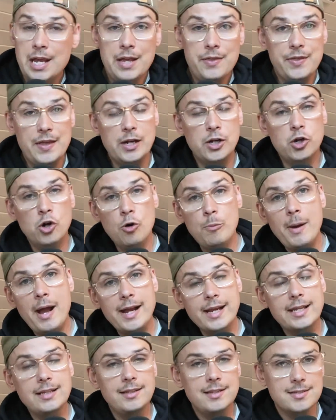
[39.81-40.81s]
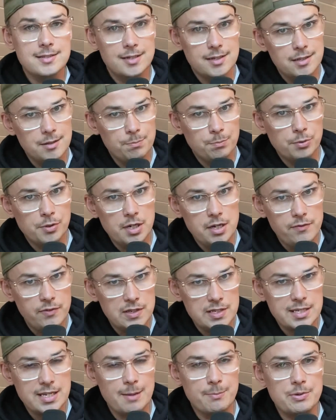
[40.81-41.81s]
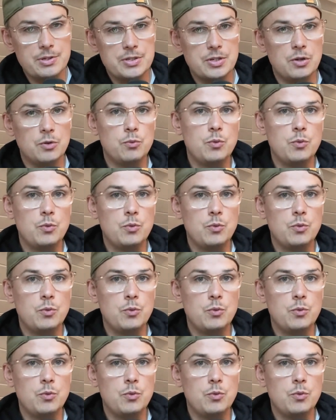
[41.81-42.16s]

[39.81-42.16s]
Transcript: then go back and listen to the previous episode